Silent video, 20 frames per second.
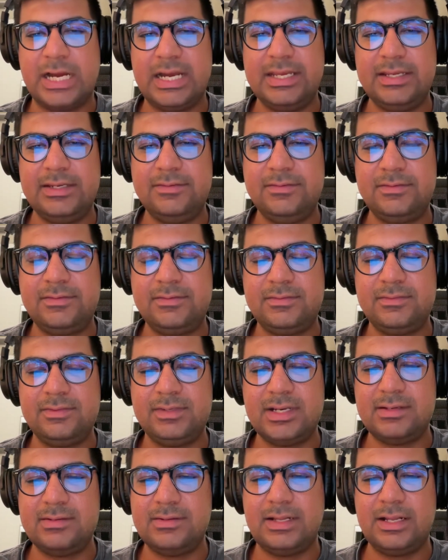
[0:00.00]

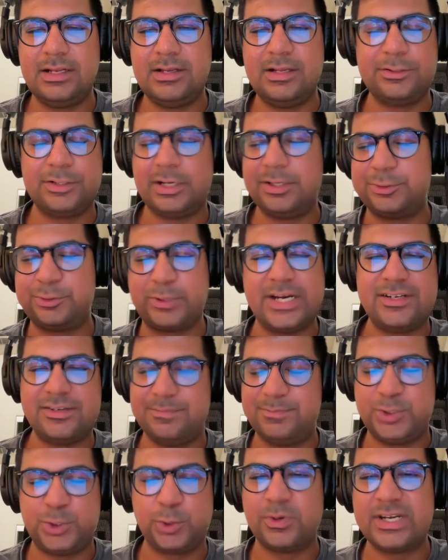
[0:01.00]
I'll try
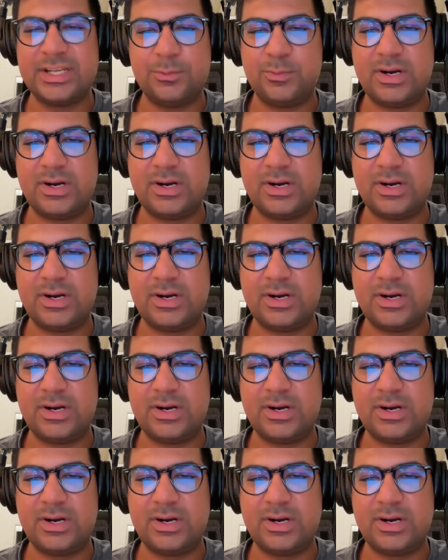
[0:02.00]
to shorten